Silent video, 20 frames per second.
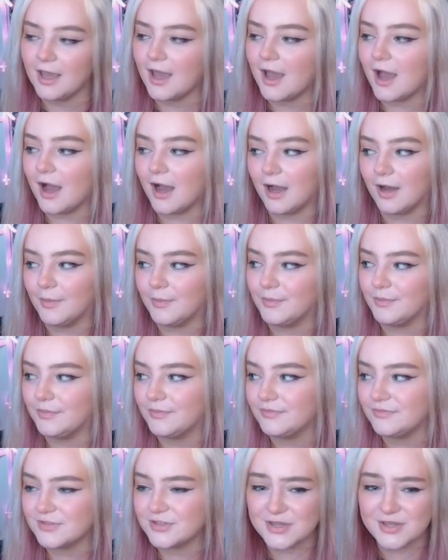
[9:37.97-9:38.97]

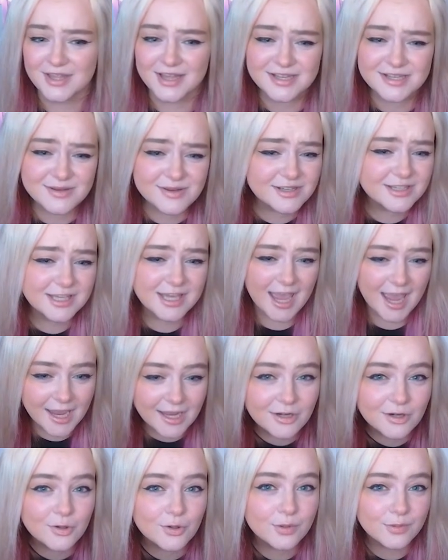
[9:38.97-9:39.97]
So that's what I'm
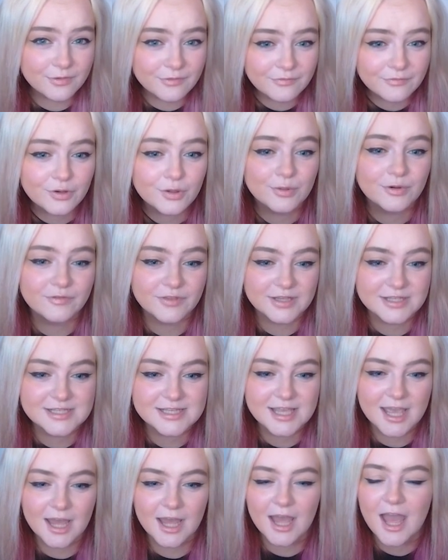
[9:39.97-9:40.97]
kind of hoping for with this
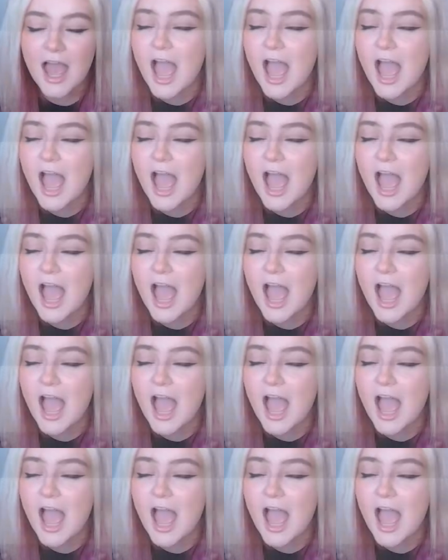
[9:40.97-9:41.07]
kit.